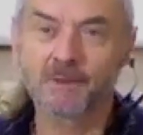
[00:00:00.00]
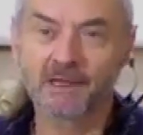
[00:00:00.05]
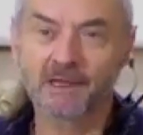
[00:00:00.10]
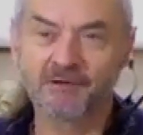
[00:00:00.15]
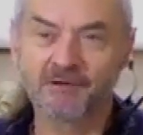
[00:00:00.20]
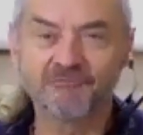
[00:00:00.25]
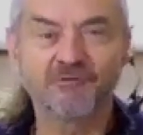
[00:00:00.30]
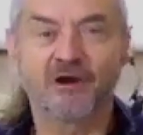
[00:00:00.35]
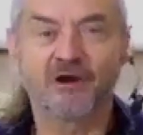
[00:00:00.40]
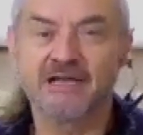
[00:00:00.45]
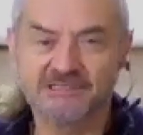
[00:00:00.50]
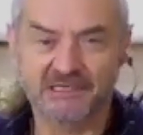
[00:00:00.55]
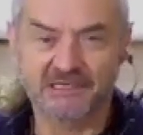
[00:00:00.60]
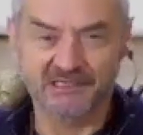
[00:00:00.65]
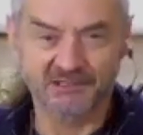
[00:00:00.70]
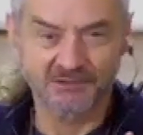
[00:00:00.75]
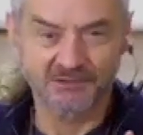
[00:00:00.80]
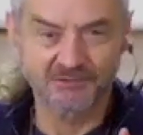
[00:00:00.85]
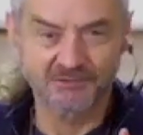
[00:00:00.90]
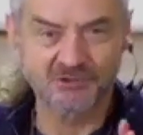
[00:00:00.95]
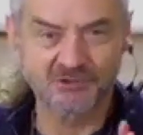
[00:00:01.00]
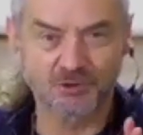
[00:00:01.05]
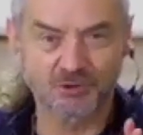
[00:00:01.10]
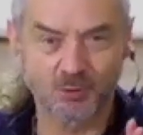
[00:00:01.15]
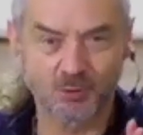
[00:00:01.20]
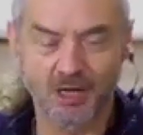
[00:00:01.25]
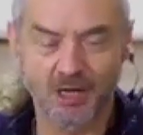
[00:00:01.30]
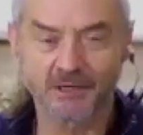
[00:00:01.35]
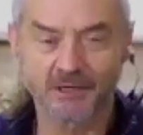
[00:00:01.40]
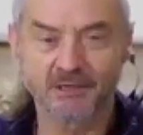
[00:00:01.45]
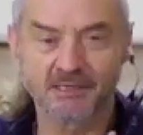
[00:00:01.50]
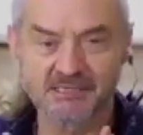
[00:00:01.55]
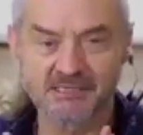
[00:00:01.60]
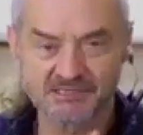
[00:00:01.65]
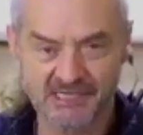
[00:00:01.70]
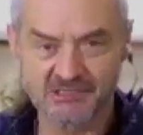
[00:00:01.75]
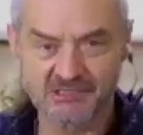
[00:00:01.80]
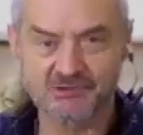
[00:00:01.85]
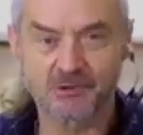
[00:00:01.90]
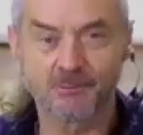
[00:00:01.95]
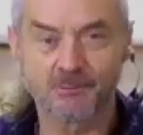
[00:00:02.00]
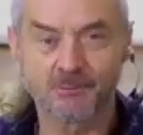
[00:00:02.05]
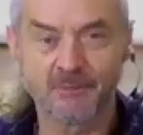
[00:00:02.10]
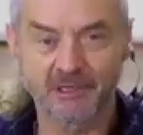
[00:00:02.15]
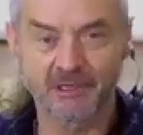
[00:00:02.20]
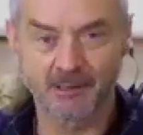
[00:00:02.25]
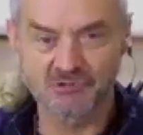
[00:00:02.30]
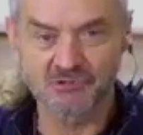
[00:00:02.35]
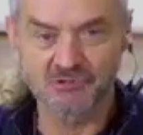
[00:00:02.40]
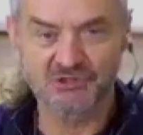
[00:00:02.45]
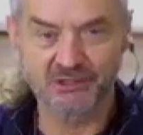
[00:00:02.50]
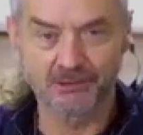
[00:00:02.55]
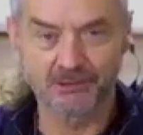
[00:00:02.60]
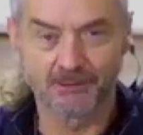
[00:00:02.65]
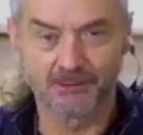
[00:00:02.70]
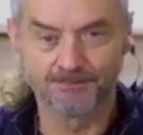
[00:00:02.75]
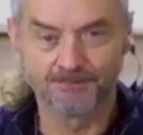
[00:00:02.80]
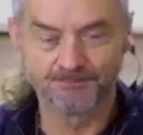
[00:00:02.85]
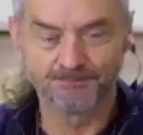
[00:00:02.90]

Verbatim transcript: invite it to quieten and center and become still.